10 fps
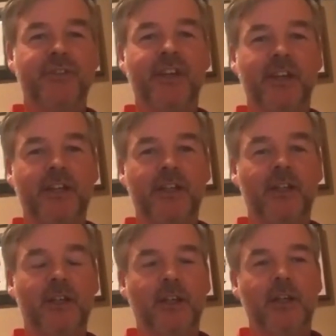
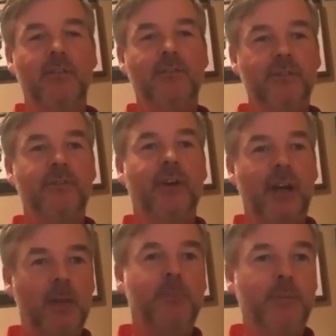vehicle for
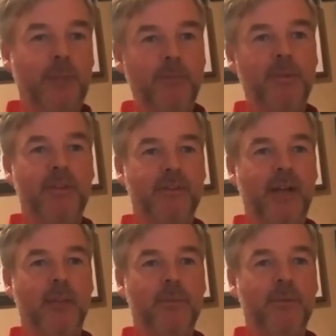helping people
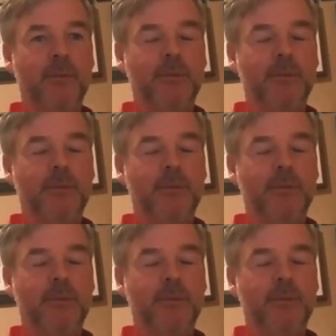develop.